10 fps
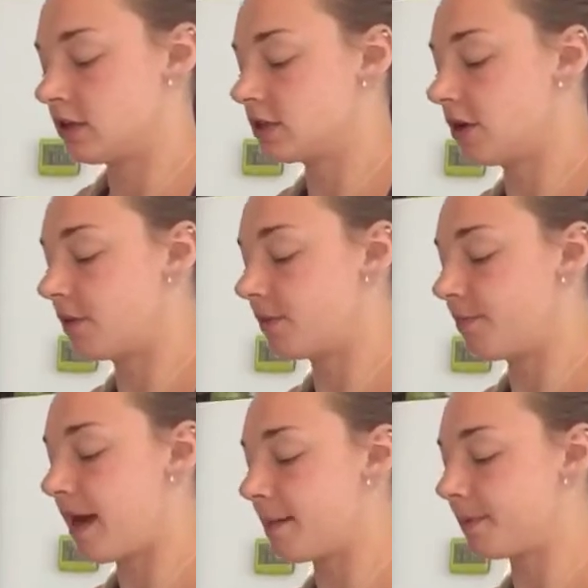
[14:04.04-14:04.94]
So
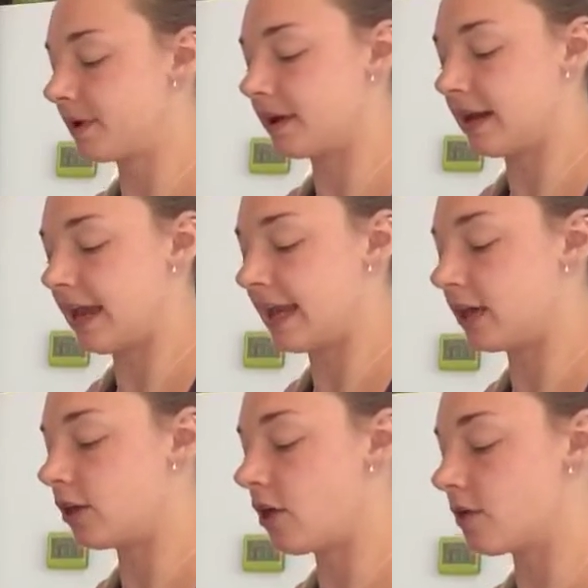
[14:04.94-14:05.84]
pepper in it
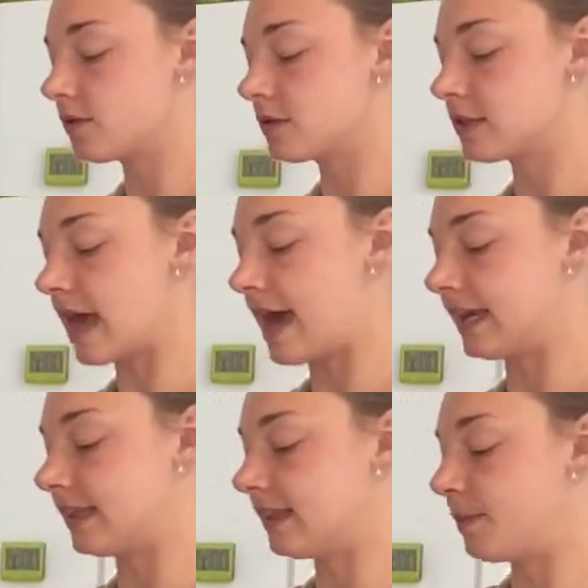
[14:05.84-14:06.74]
goes,
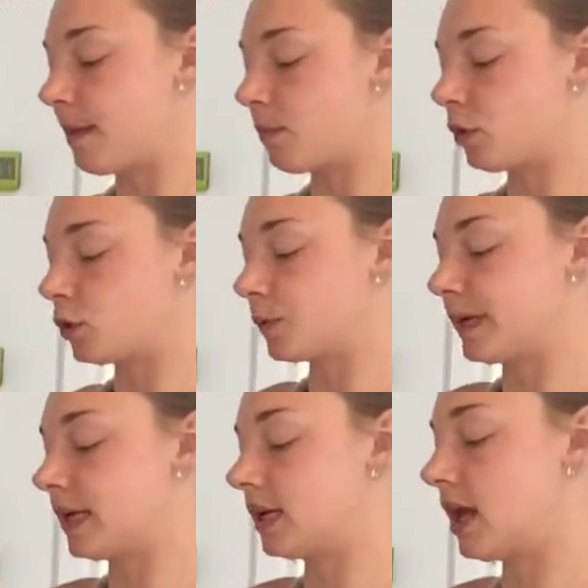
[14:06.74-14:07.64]
adding a little bit more
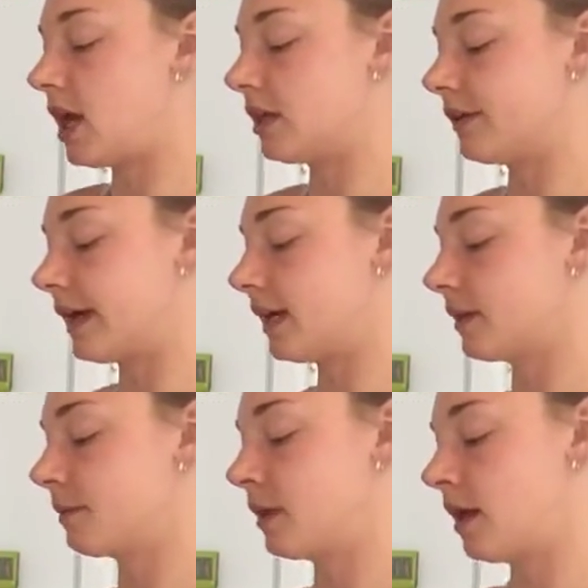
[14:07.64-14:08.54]
green colouring.
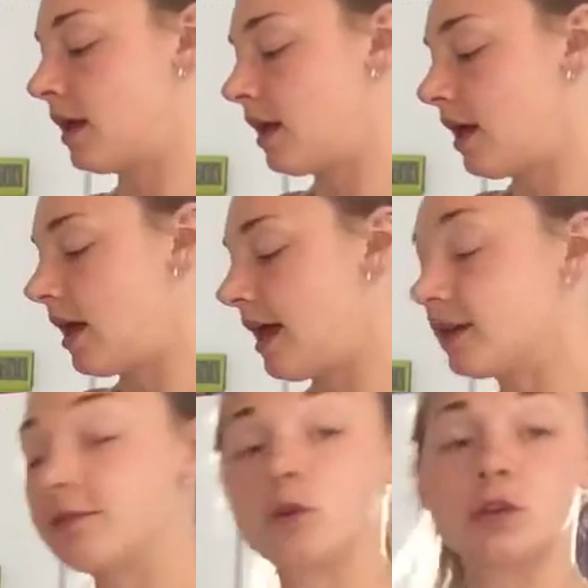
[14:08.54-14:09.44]

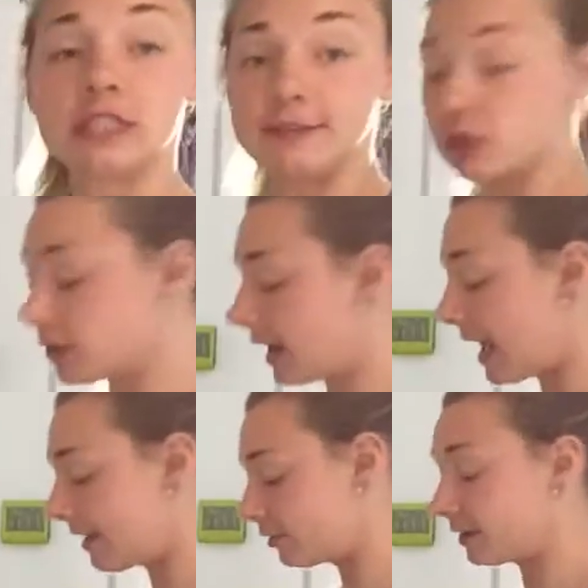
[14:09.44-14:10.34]
Of course, if you don't
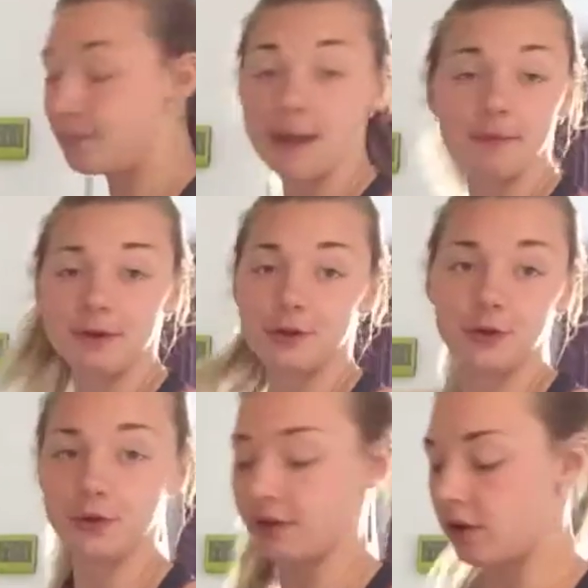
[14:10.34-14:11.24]
have a green pepper,
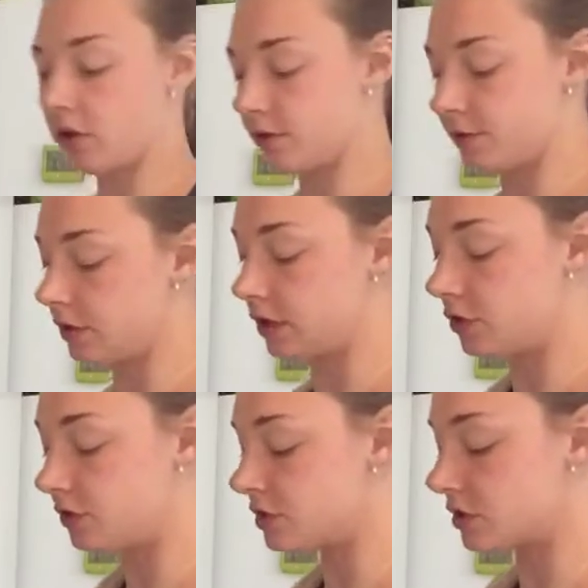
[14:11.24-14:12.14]
you
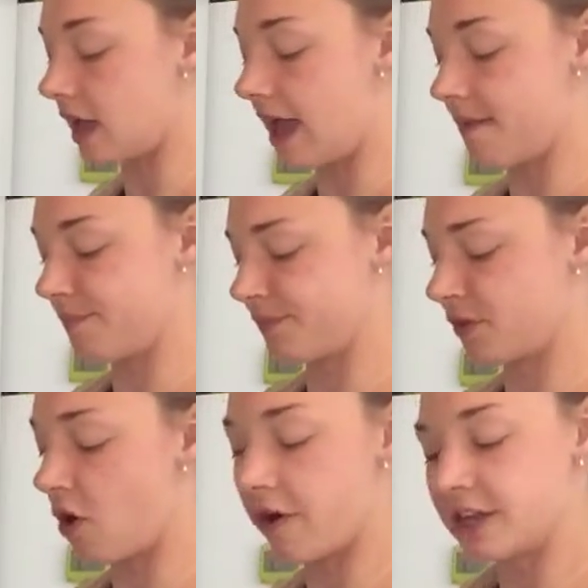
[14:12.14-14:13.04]
use
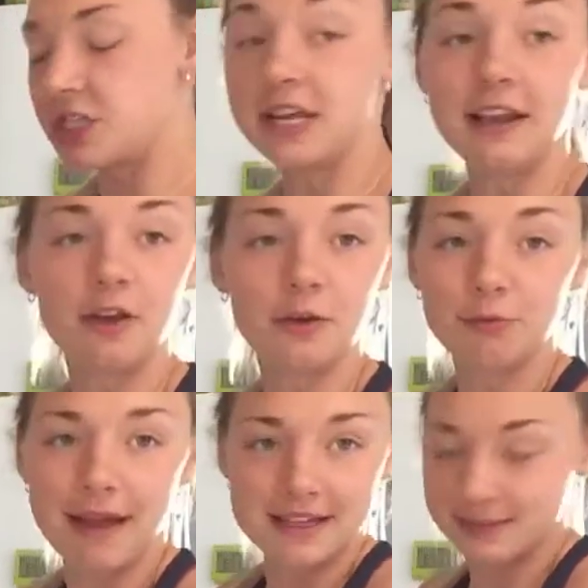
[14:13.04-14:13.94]
orange, yellow,
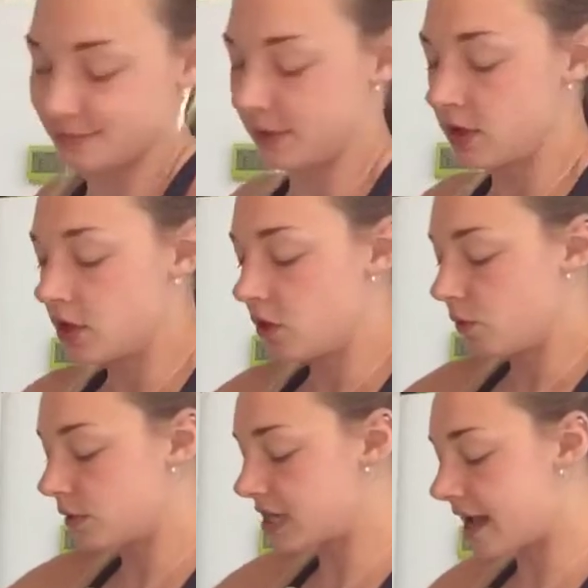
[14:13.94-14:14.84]
red,
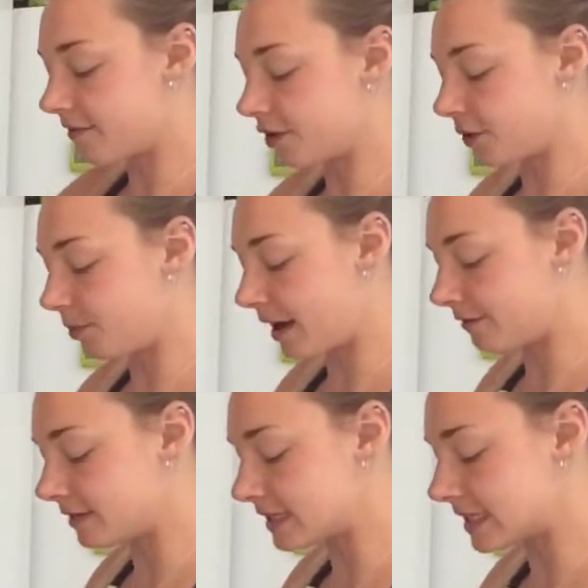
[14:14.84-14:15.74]
whichever your
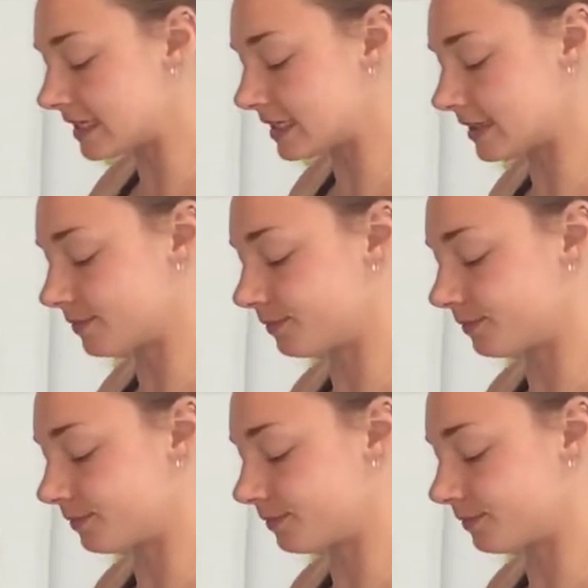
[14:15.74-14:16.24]
preference is.